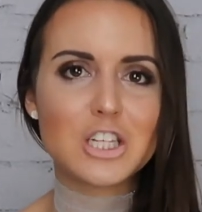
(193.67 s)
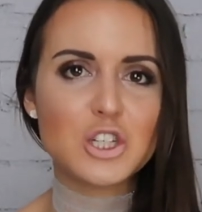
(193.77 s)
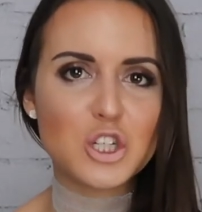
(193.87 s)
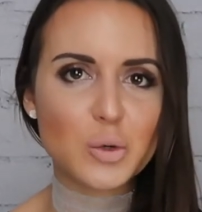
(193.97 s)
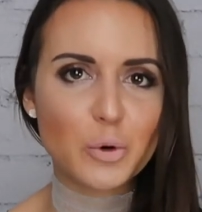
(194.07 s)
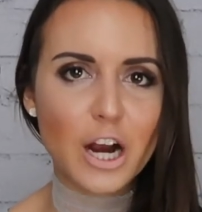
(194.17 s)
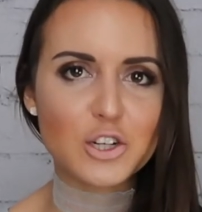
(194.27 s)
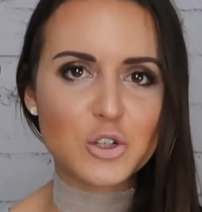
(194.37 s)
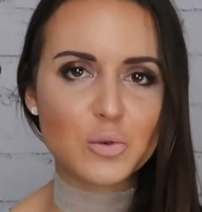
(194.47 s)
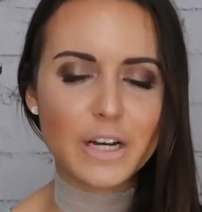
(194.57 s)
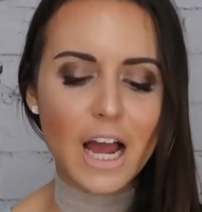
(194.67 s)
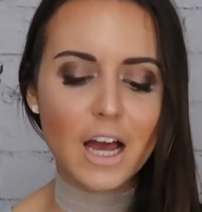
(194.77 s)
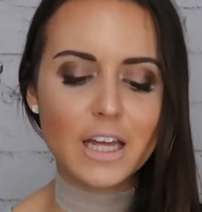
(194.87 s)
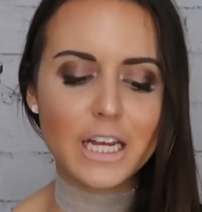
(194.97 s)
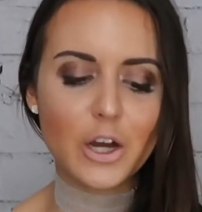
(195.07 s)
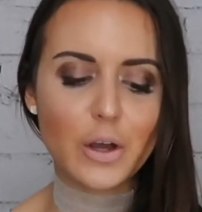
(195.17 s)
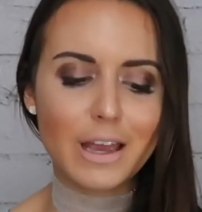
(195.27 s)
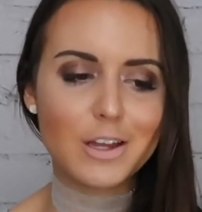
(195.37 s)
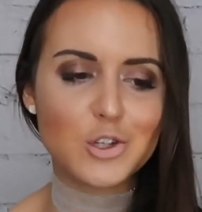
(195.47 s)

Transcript: into your practical reality, okay,